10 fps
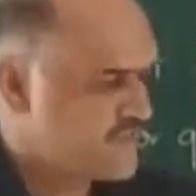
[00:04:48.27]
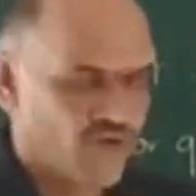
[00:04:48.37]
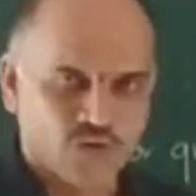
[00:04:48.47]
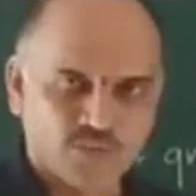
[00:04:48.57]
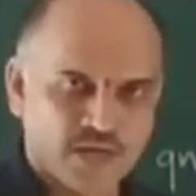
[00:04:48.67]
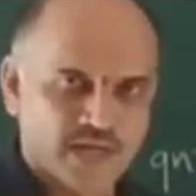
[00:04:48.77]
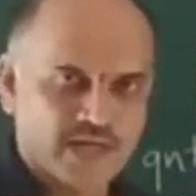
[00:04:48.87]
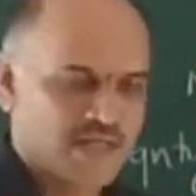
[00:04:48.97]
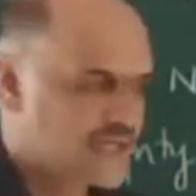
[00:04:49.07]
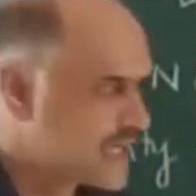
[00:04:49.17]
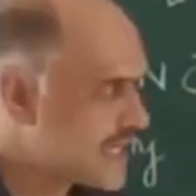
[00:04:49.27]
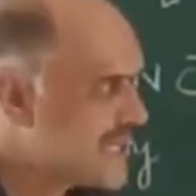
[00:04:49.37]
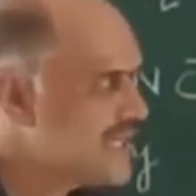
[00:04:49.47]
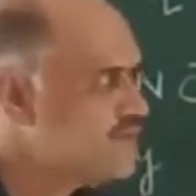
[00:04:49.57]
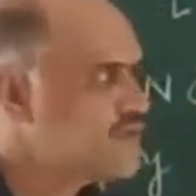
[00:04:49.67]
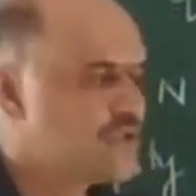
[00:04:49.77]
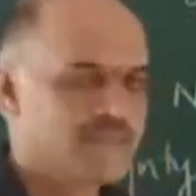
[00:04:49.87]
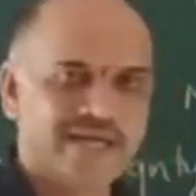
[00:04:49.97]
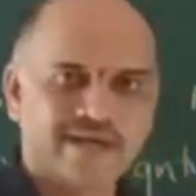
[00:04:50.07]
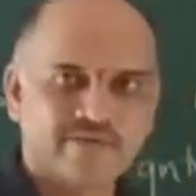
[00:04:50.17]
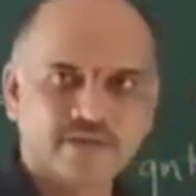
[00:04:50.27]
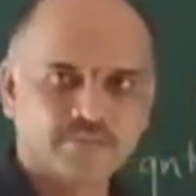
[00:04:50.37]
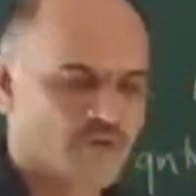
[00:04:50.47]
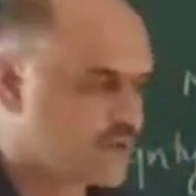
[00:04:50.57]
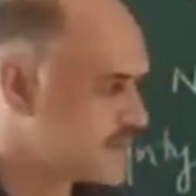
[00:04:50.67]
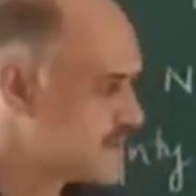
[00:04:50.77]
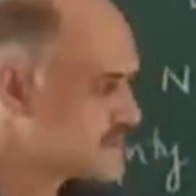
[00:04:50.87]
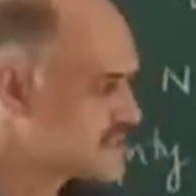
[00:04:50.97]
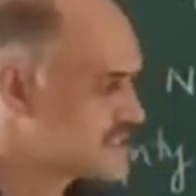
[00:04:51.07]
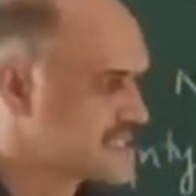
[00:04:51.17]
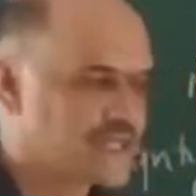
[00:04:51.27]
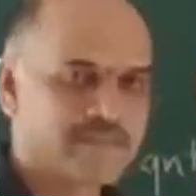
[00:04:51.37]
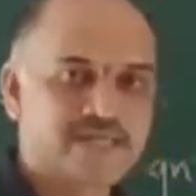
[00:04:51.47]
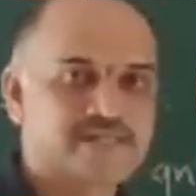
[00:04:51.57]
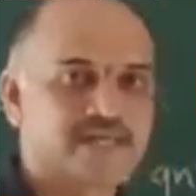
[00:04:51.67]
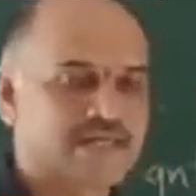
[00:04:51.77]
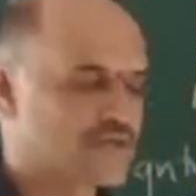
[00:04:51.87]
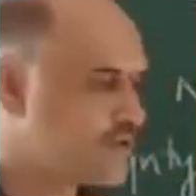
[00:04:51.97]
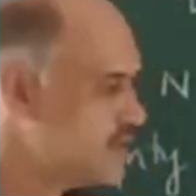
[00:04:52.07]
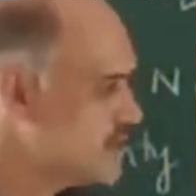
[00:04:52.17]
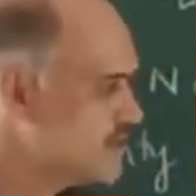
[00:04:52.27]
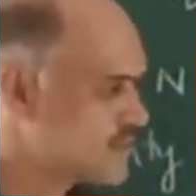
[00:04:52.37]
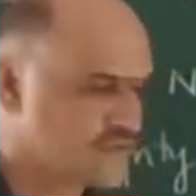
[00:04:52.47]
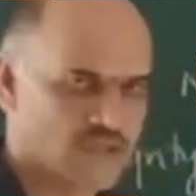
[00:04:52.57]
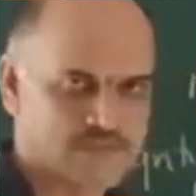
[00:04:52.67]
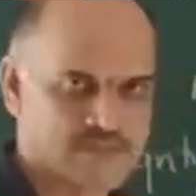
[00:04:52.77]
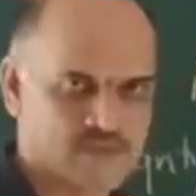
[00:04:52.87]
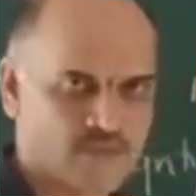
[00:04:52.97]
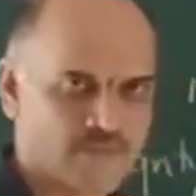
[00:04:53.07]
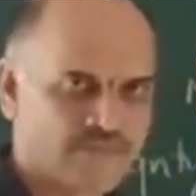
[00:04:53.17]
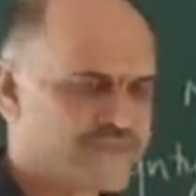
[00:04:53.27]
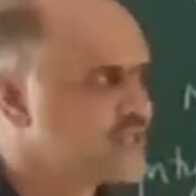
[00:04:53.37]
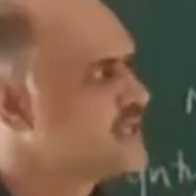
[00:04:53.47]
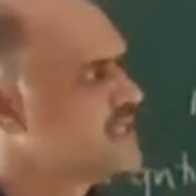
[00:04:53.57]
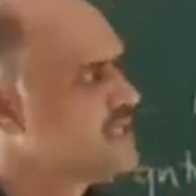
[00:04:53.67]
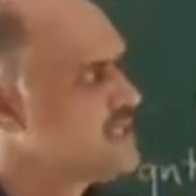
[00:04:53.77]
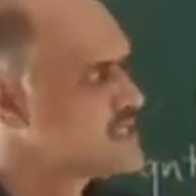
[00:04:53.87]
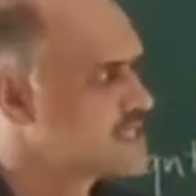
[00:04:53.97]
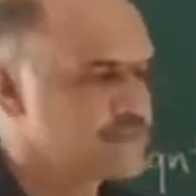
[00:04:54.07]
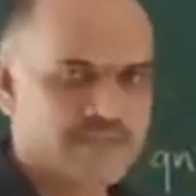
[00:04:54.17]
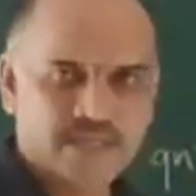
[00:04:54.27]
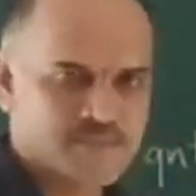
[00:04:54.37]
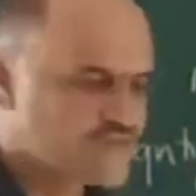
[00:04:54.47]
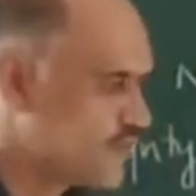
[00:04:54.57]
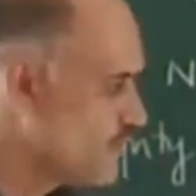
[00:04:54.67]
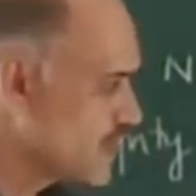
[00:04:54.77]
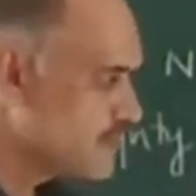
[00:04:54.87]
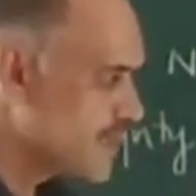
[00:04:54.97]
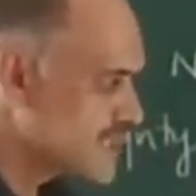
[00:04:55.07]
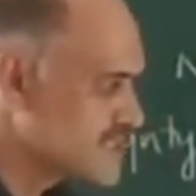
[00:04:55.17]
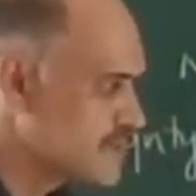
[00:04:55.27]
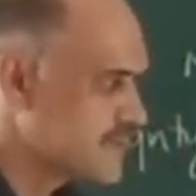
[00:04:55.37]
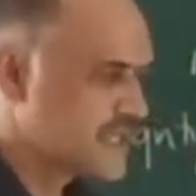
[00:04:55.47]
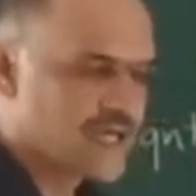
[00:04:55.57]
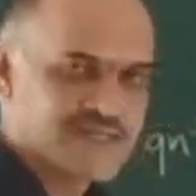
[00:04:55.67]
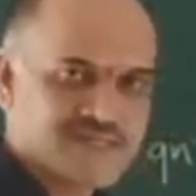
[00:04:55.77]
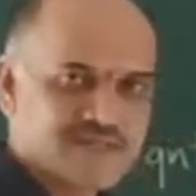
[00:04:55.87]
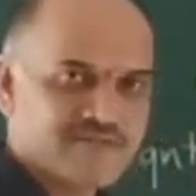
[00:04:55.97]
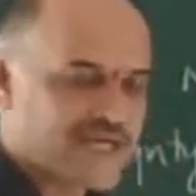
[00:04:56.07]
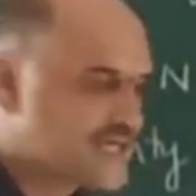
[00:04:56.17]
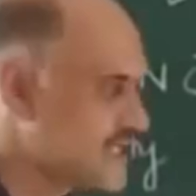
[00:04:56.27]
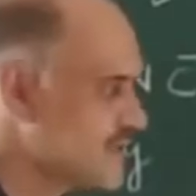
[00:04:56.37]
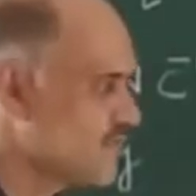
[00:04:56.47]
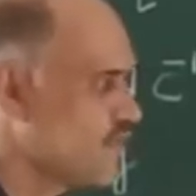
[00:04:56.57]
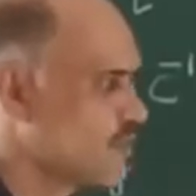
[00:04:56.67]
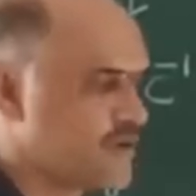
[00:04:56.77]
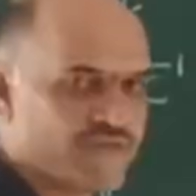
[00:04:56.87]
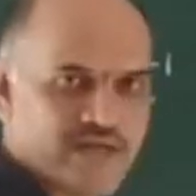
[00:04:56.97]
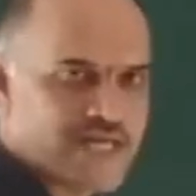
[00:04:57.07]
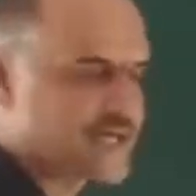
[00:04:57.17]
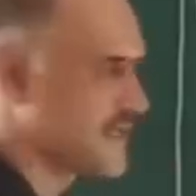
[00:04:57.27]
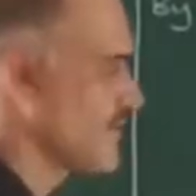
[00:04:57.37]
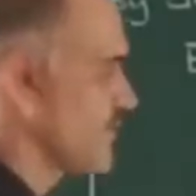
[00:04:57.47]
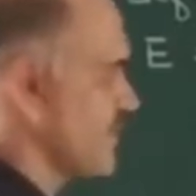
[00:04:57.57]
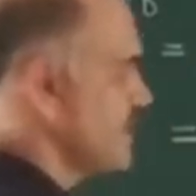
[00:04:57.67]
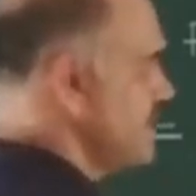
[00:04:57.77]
formula again we will be having problems same as that on Coulomb's law. Sometimes for 1 marks he may ask vector form of electric field.